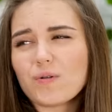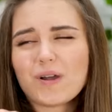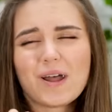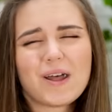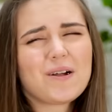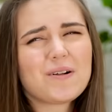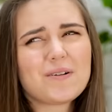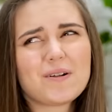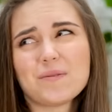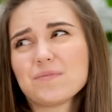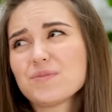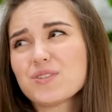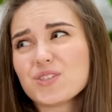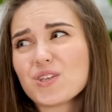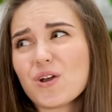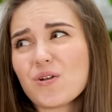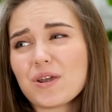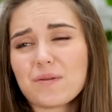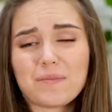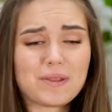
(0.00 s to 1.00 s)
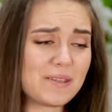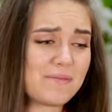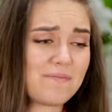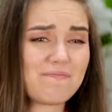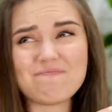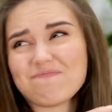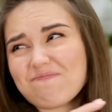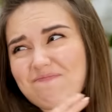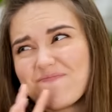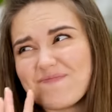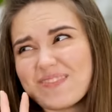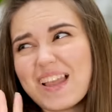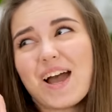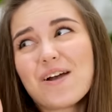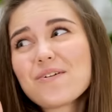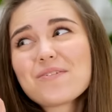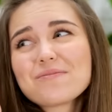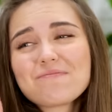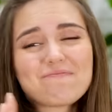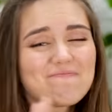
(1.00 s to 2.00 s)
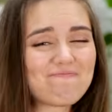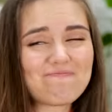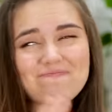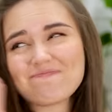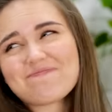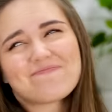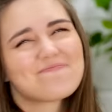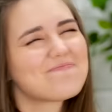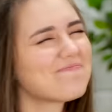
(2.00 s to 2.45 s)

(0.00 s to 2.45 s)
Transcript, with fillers: Are you sure? Okay, bye.